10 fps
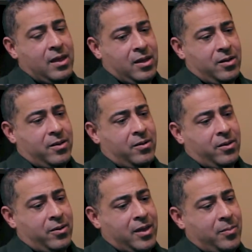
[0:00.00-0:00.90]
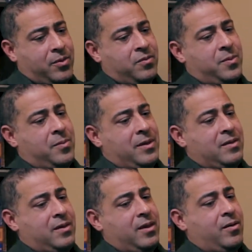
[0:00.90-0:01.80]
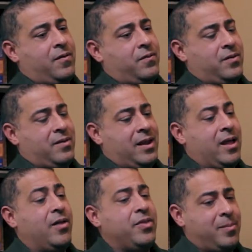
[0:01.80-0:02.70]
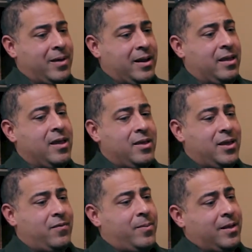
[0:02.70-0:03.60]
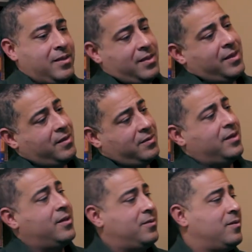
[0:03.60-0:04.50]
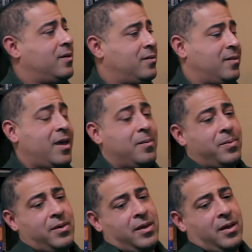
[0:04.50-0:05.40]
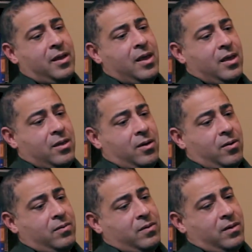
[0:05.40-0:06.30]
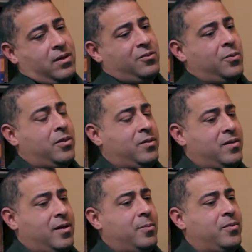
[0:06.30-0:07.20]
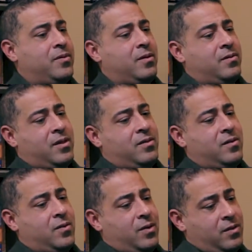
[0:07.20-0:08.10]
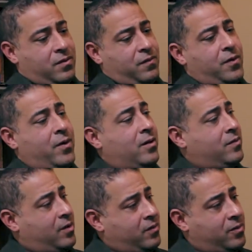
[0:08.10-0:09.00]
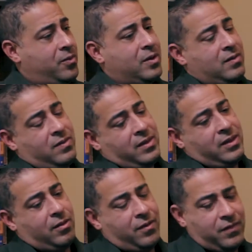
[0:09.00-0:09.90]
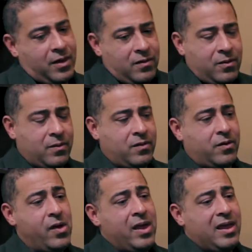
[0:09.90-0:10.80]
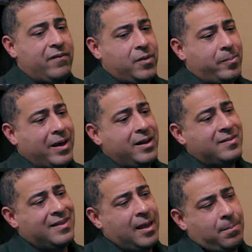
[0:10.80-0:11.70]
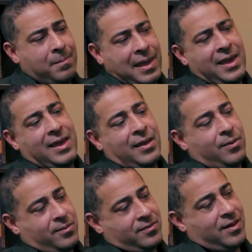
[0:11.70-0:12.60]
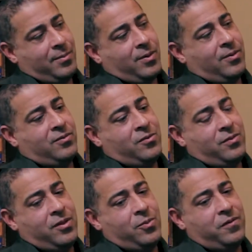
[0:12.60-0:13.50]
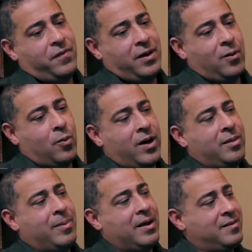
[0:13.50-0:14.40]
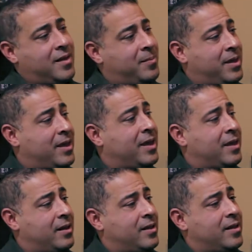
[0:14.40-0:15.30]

there are chemicals being made to kill off, because in a healthy body you have about 10,000 cancer cells a day, but yet your Th1, the T helper cells, they secrete interferons and interleukins, and they kill off cancer. And so if the body's not making those chemicals, you really want to find out why the body's not making it.